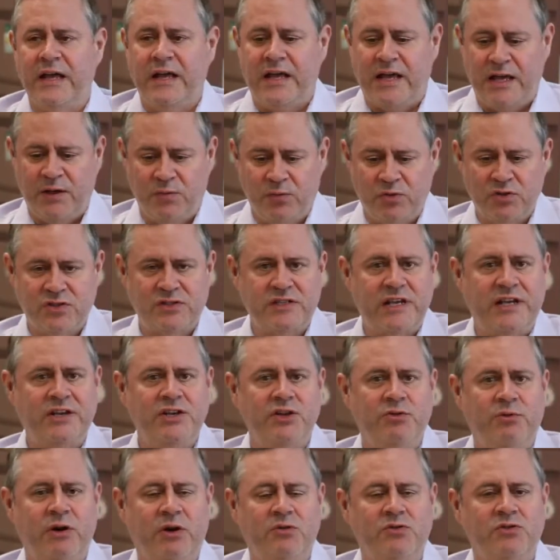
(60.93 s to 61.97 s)
And we'll
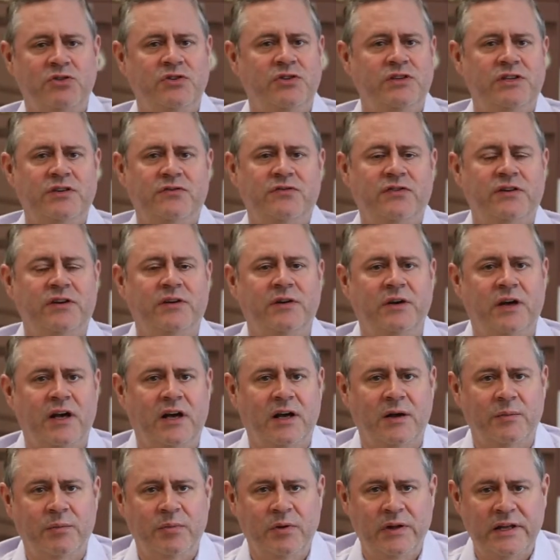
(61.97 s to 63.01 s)
send you out to the different
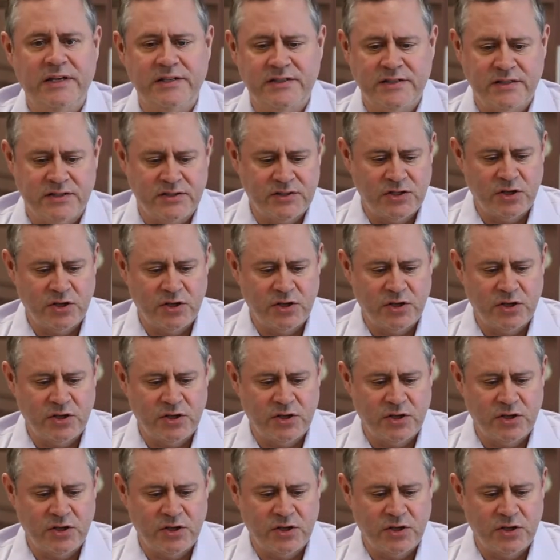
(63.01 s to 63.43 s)
places.